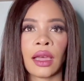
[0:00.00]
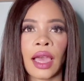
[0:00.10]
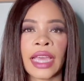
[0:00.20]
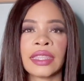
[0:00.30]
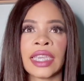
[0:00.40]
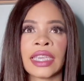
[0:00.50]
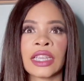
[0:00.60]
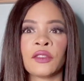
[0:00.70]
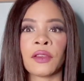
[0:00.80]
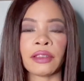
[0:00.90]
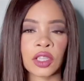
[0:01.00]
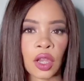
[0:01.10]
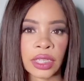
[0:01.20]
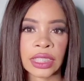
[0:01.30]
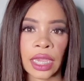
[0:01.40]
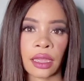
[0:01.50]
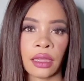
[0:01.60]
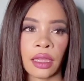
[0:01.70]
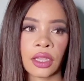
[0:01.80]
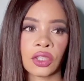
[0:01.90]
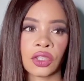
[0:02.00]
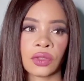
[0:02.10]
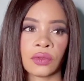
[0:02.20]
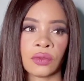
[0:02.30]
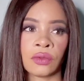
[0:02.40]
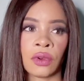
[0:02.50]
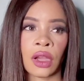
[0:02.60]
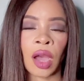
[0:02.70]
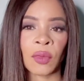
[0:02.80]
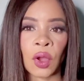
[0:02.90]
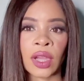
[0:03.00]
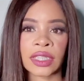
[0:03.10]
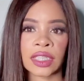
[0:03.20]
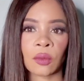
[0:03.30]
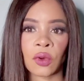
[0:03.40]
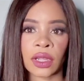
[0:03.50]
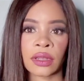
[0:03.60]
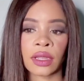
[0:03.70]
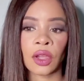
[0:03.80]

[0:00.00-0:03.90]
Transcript: I think it's very toxic to come down on someone